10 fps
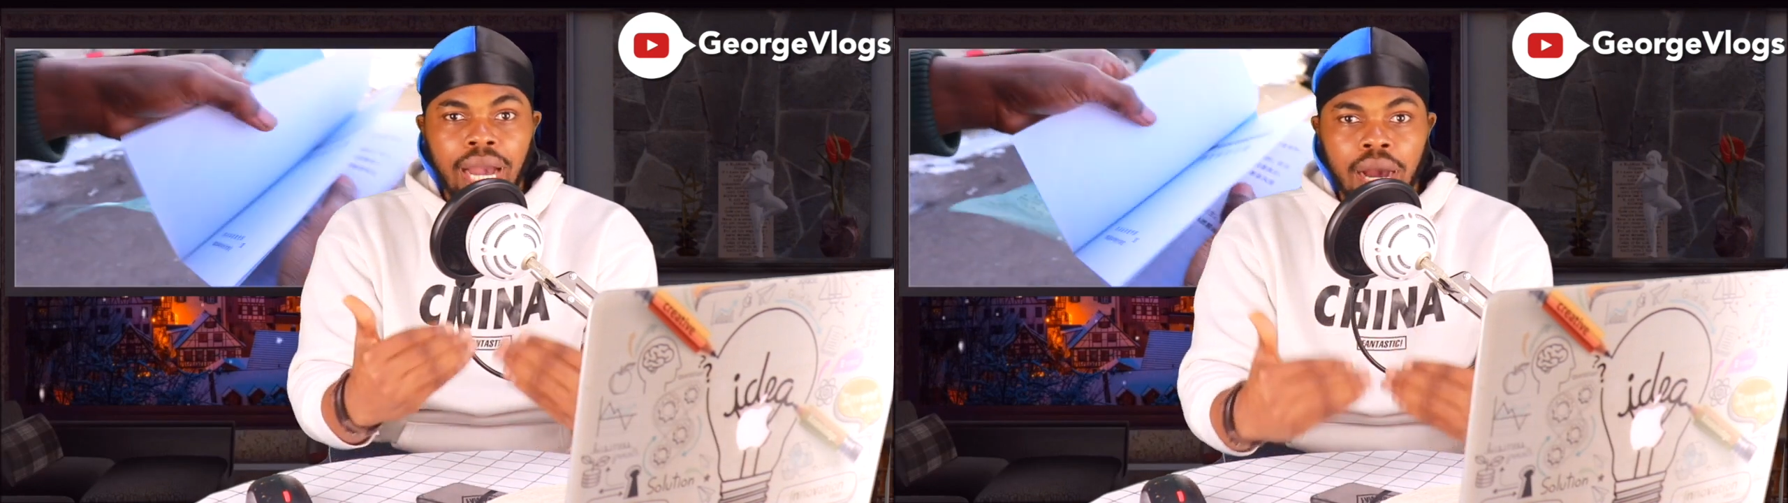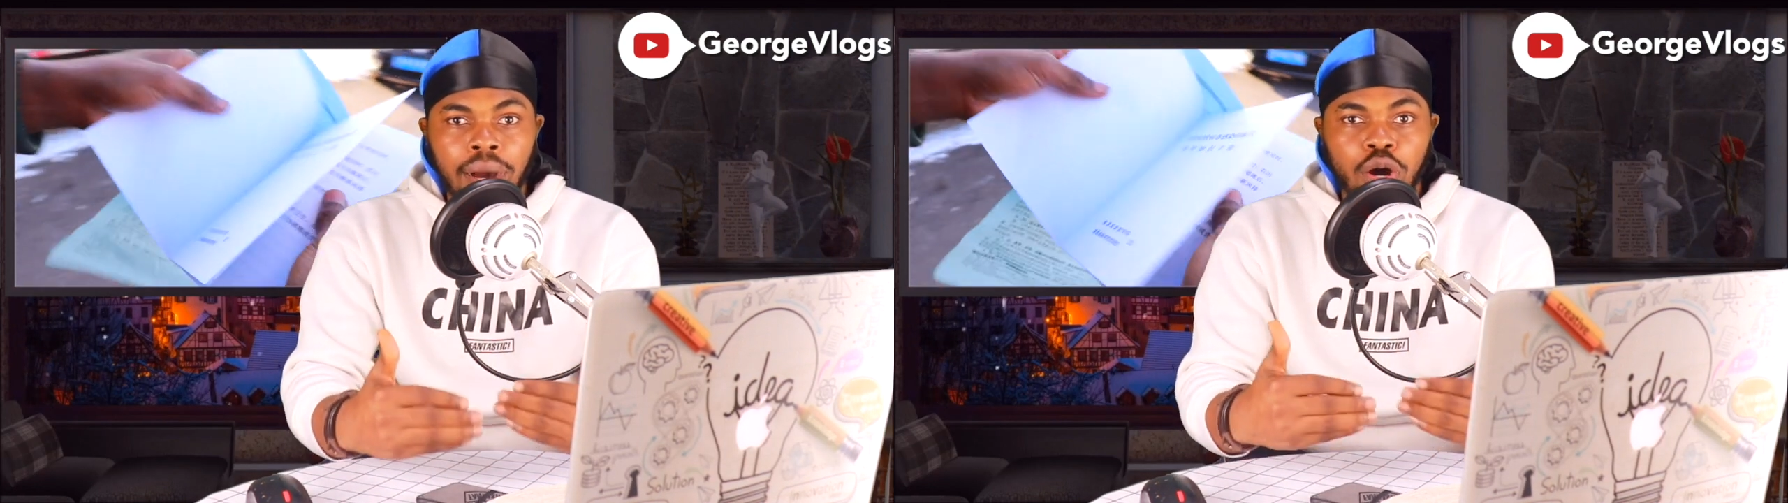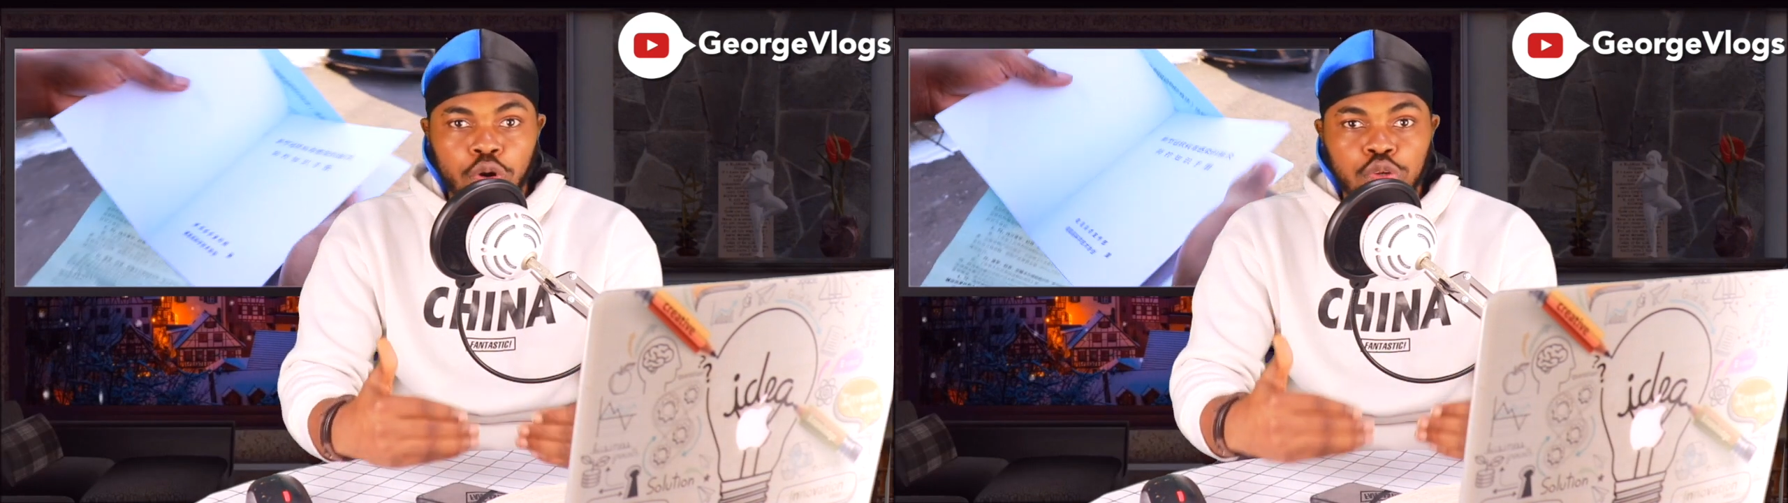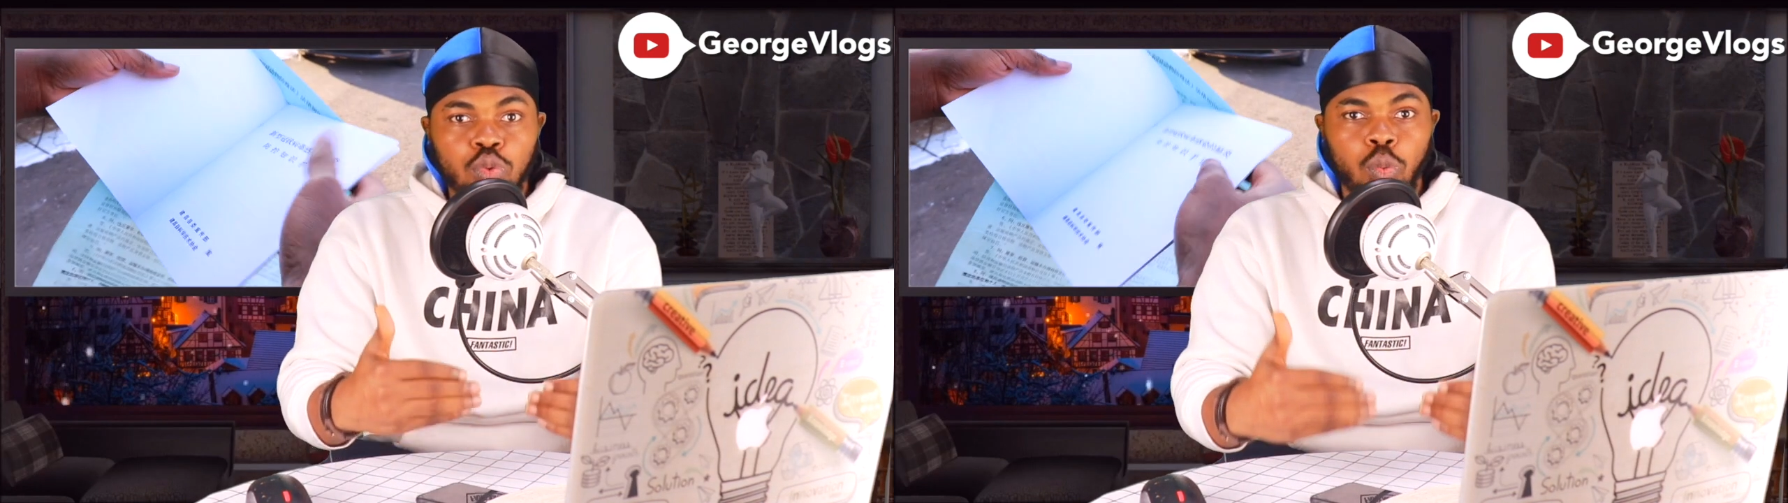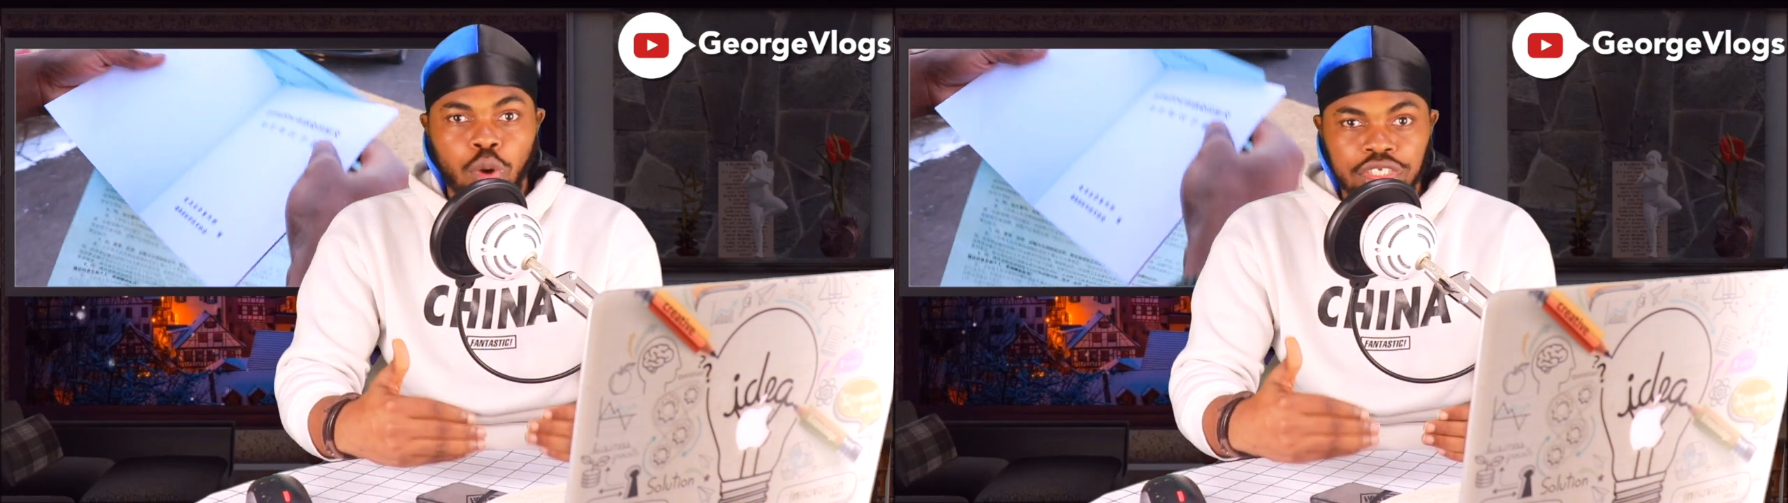our
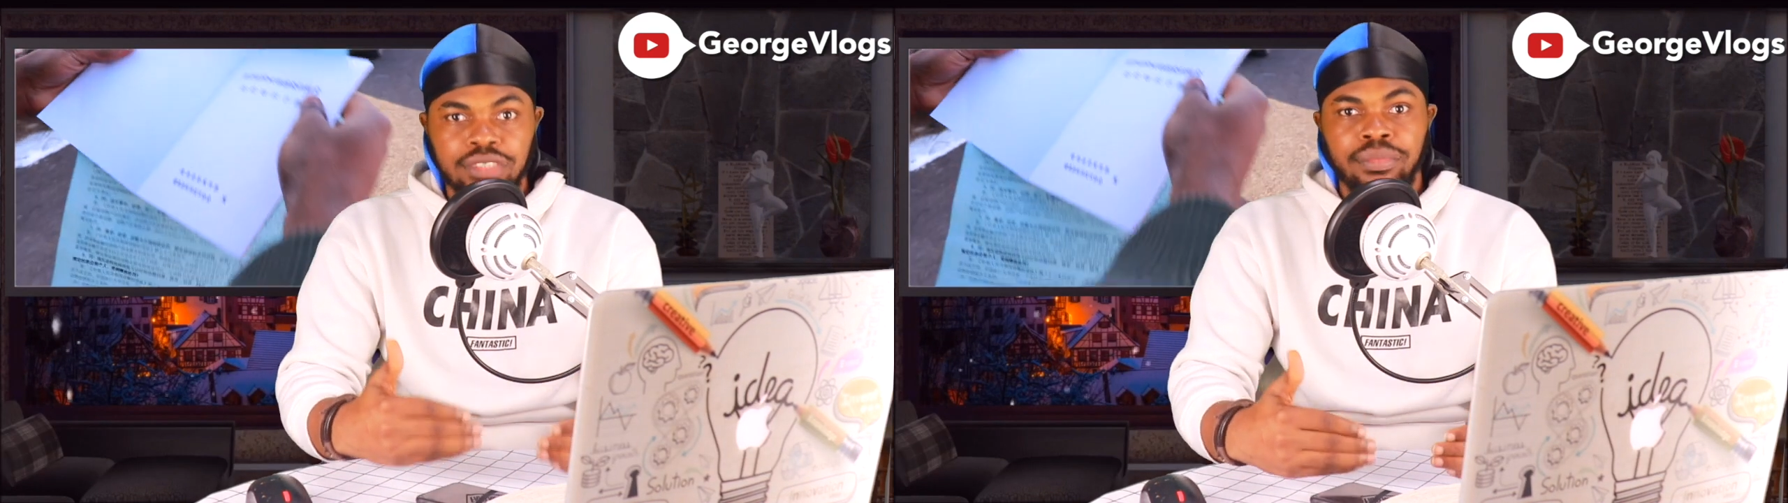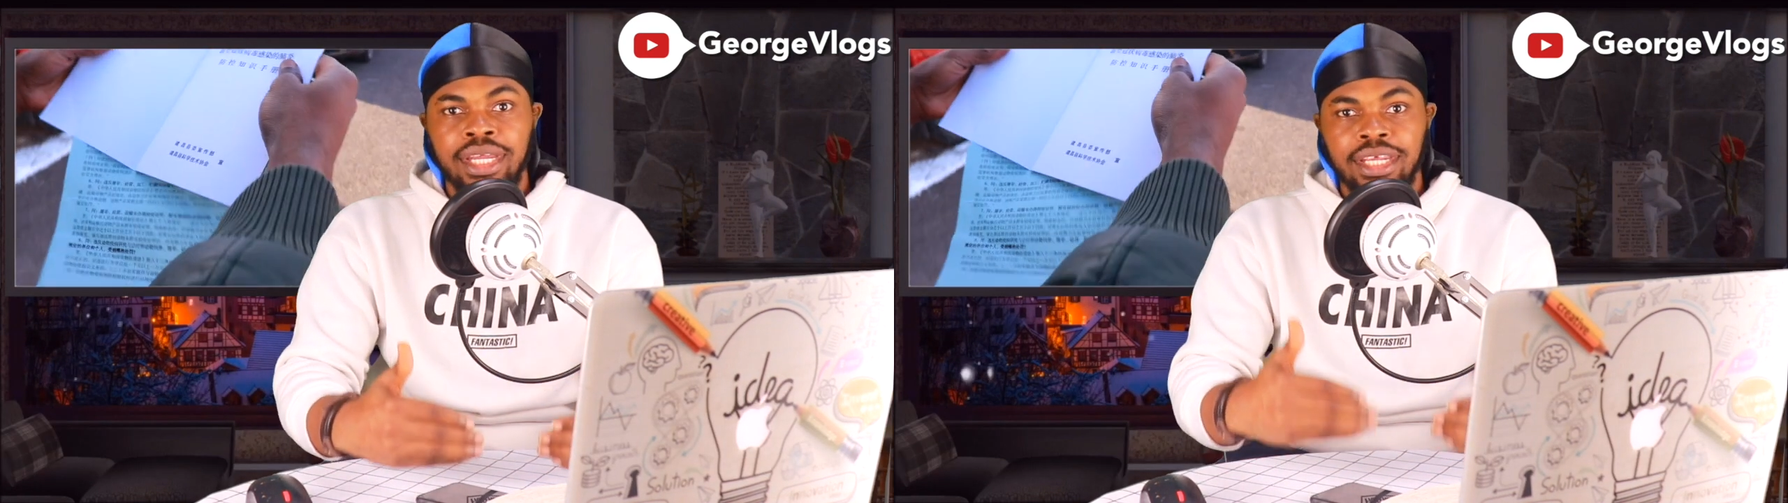own watchmen